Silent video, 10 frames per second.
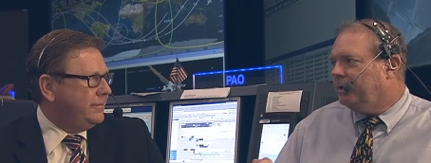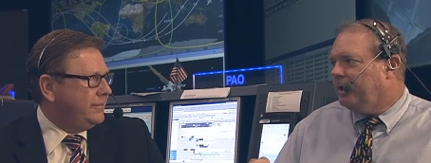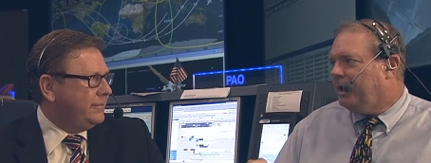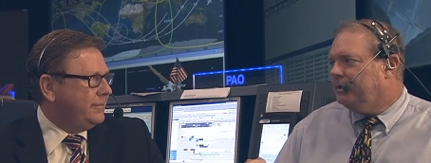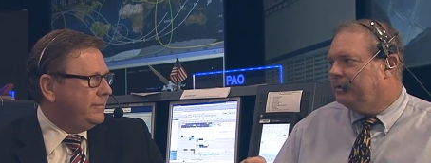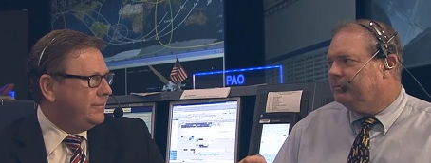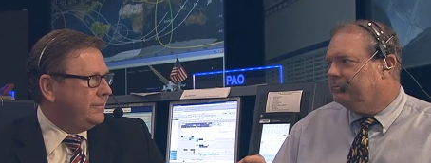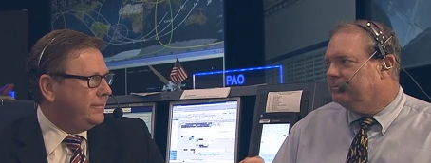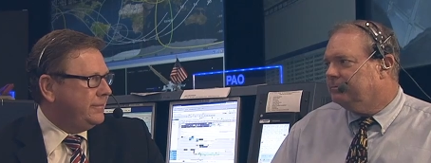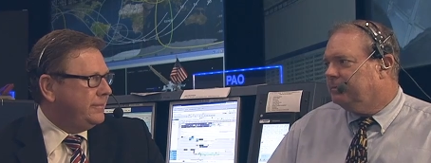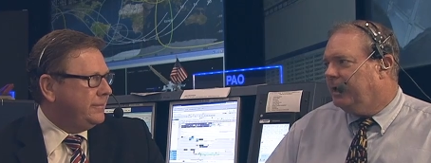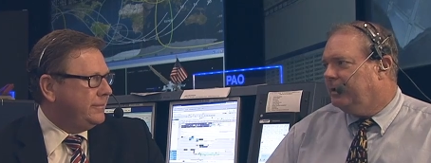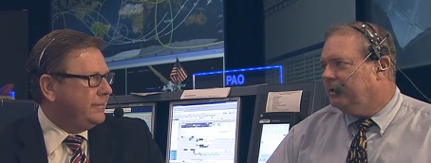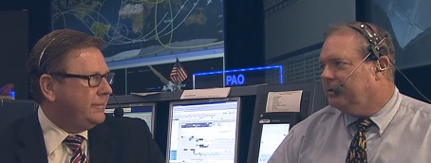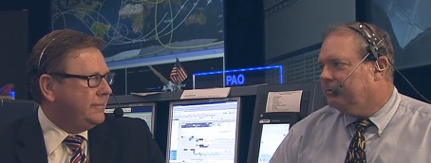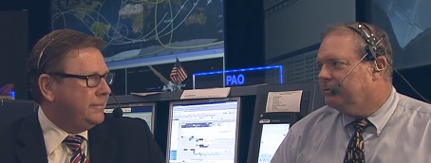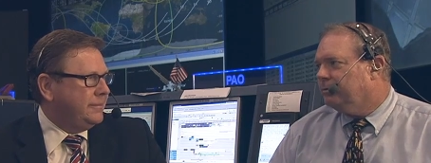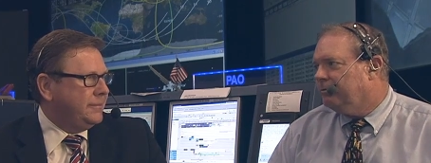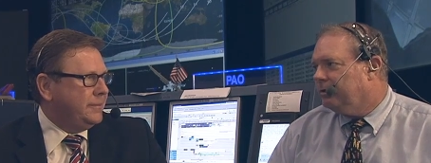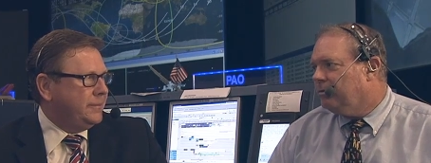Speaker 1: you had to had to
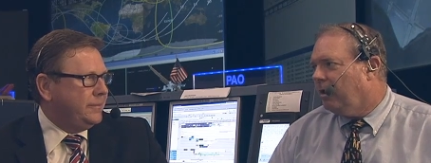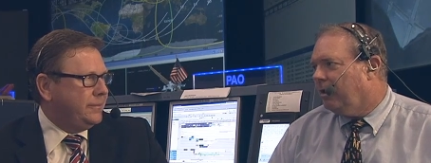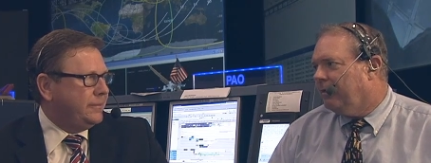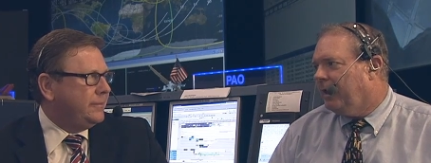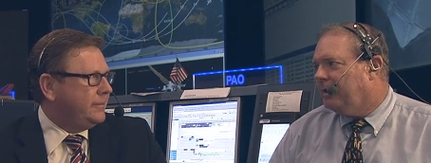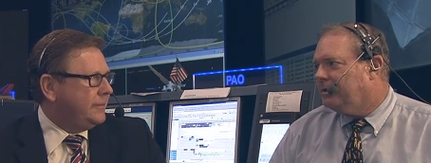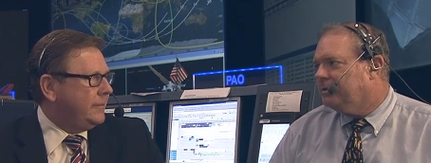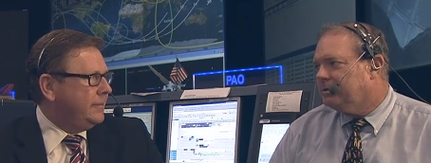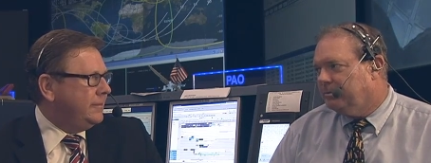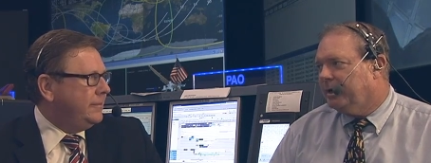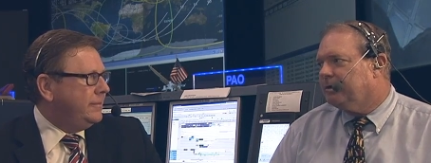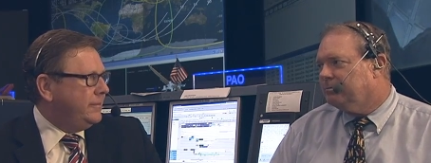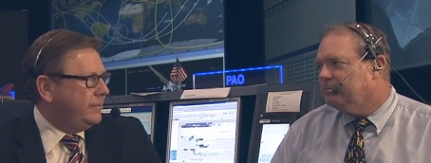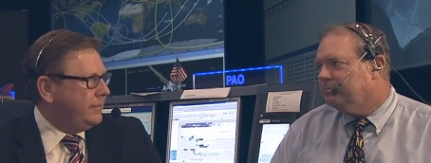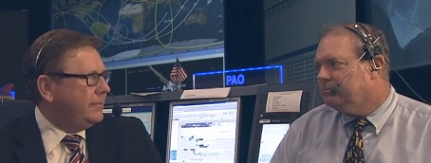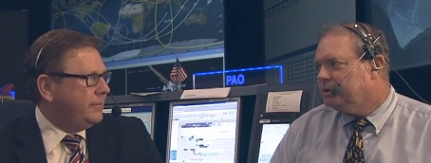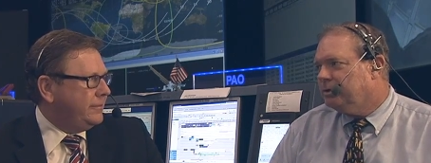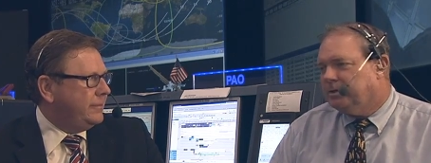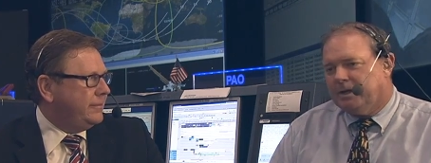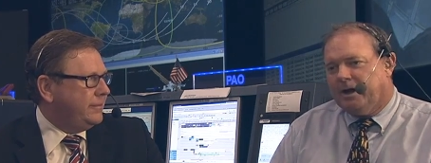review all of that just to make
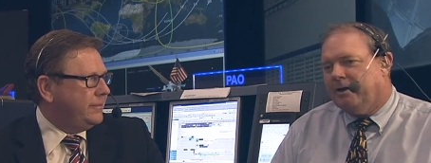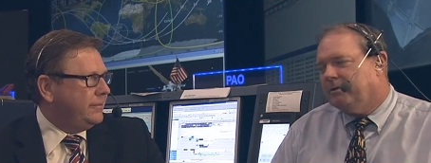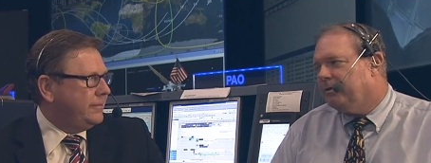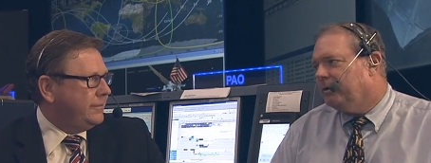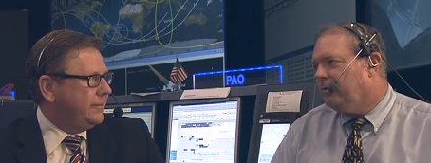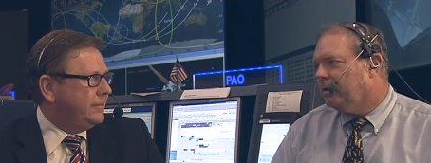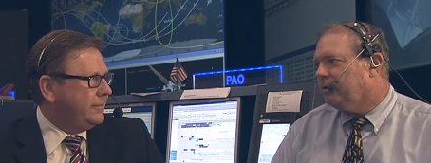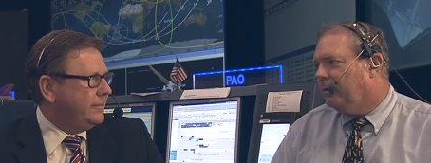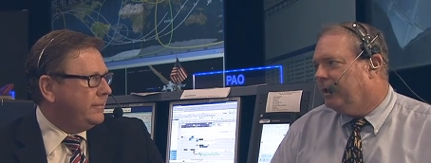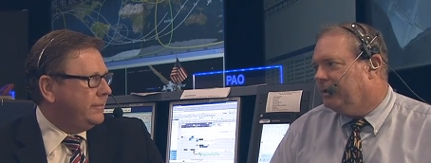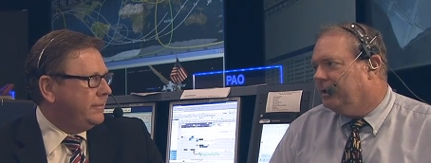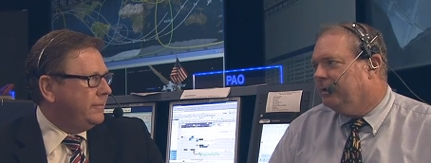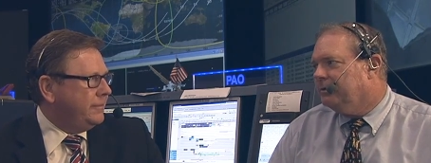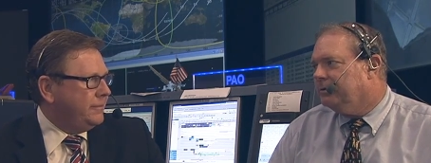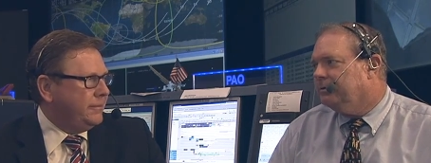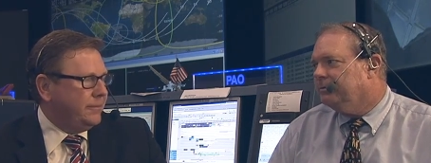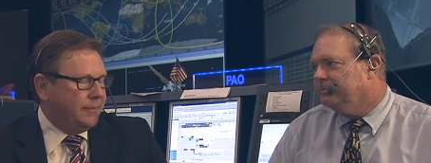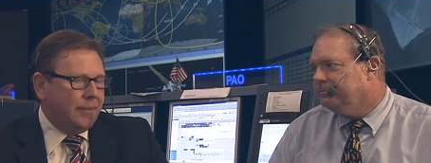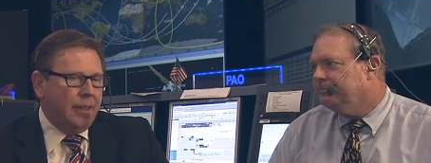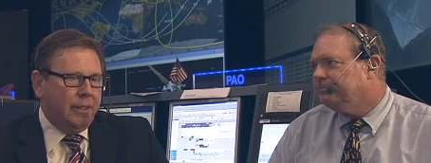sure that everything worked the way it needed to.
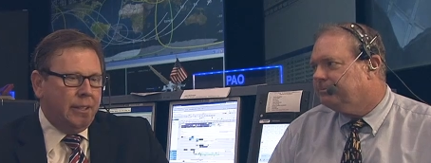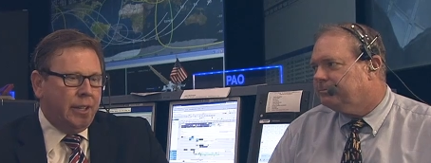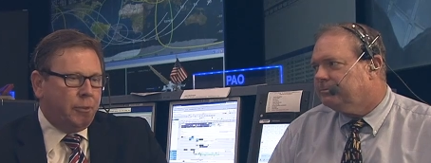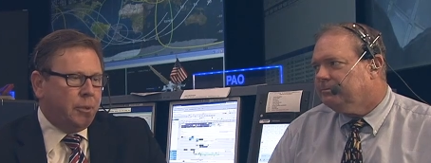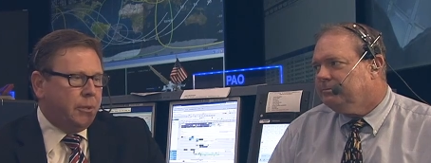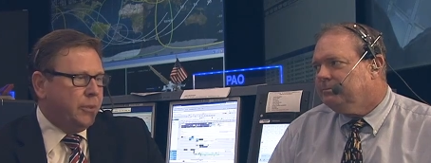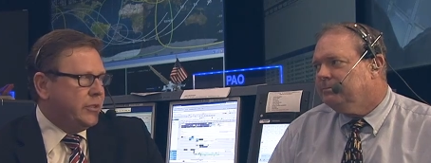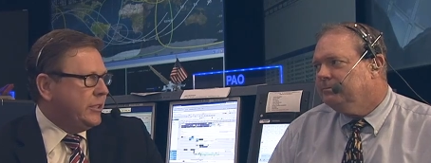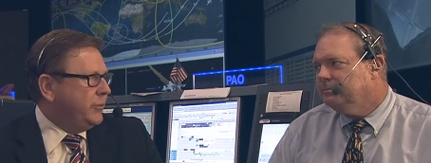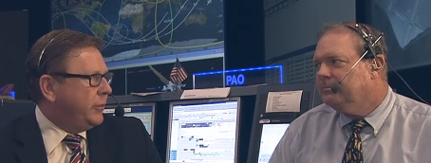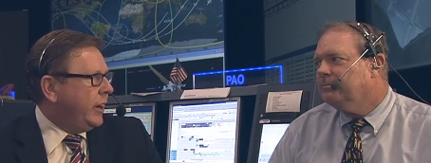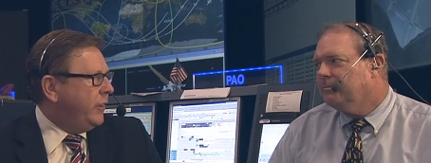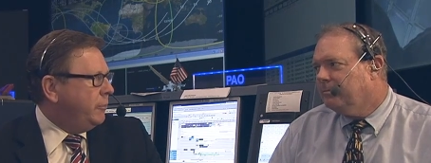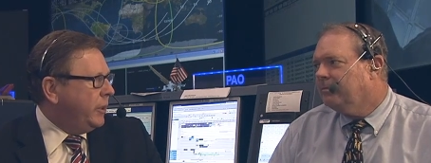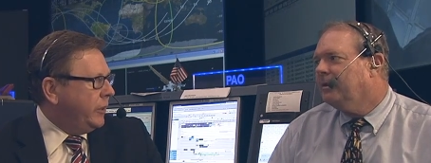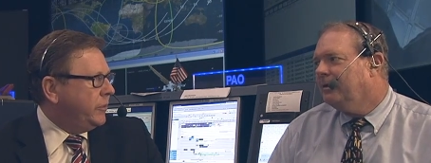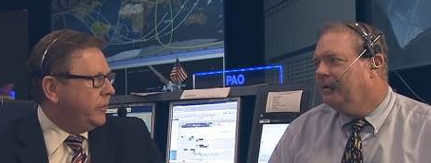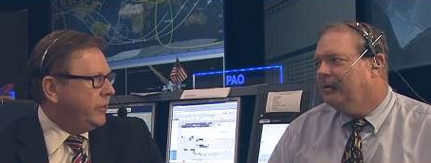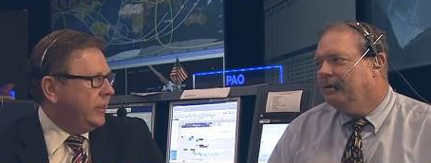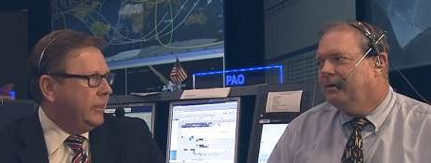
Speaker 2: Yeah, it's been a busy five
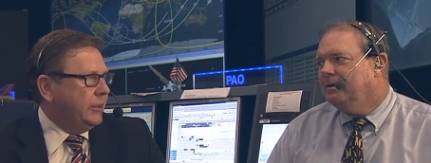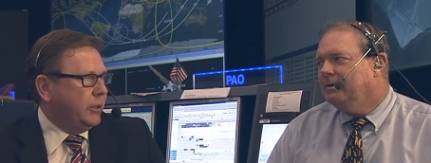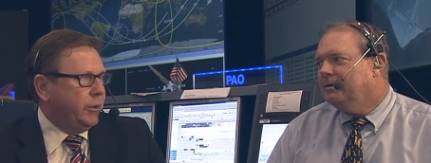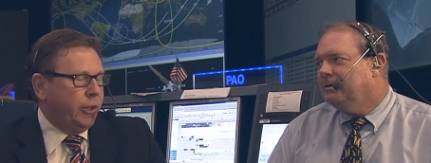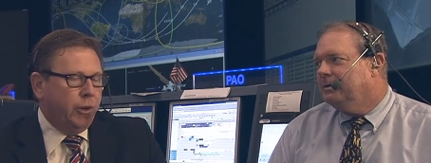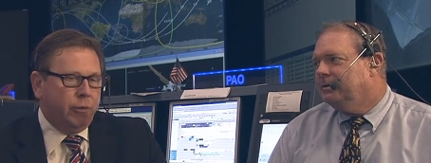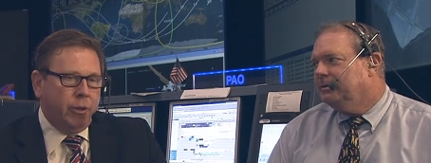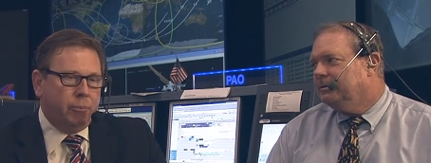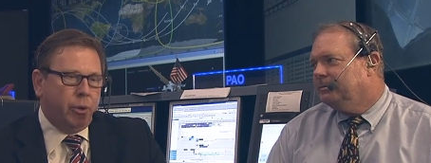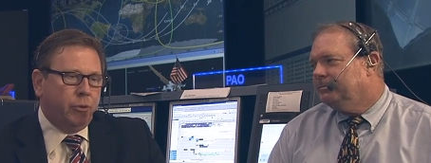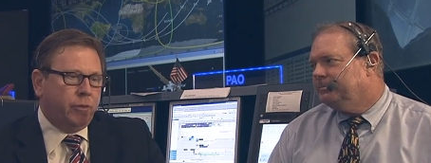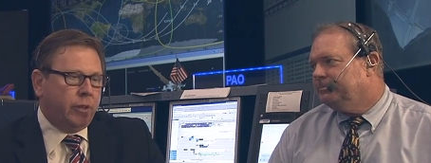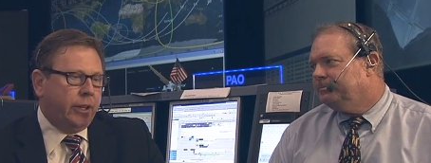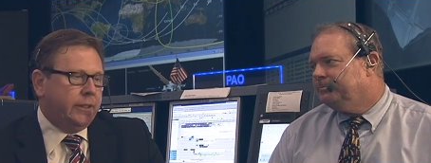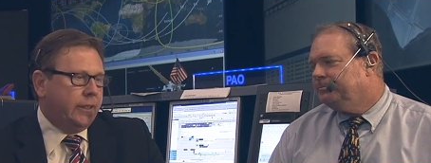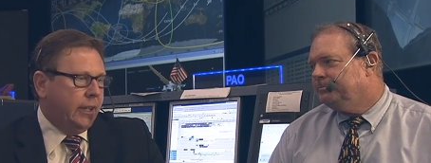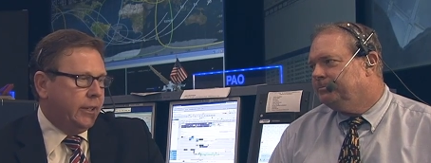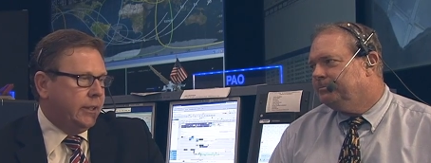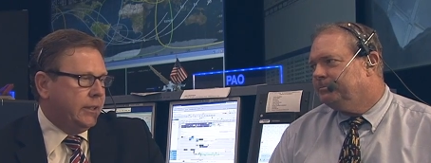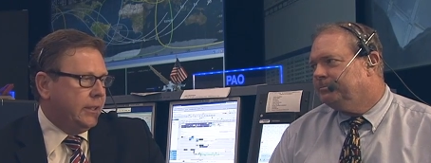months uh, going over the post-flight
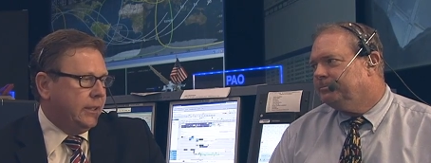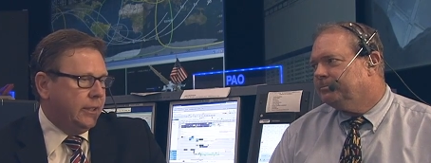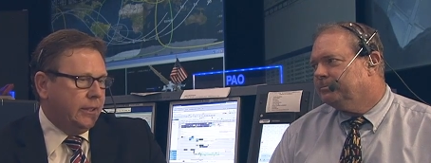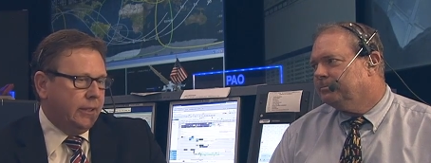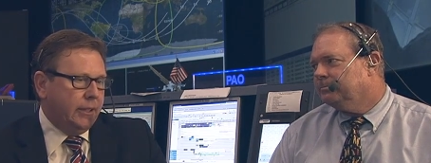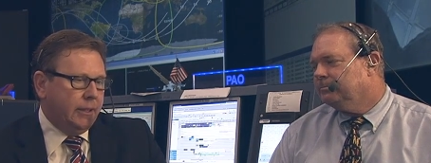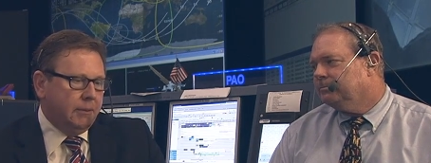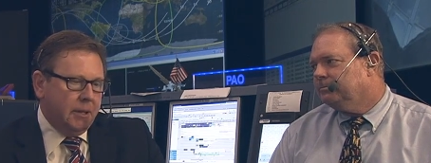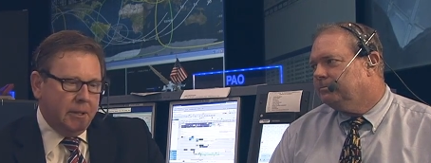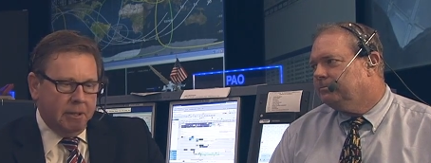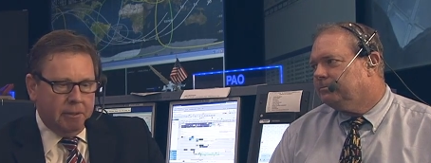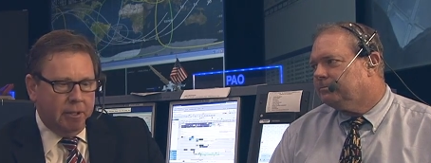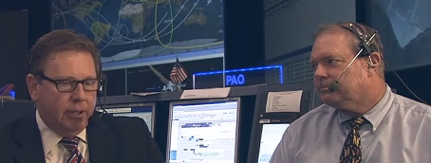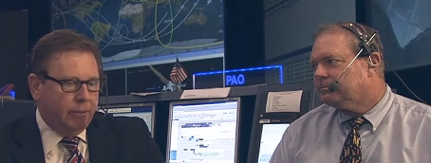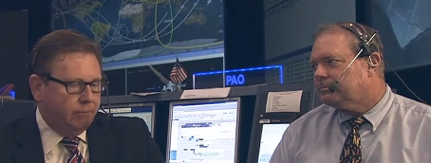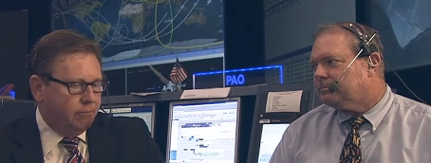data in uh, in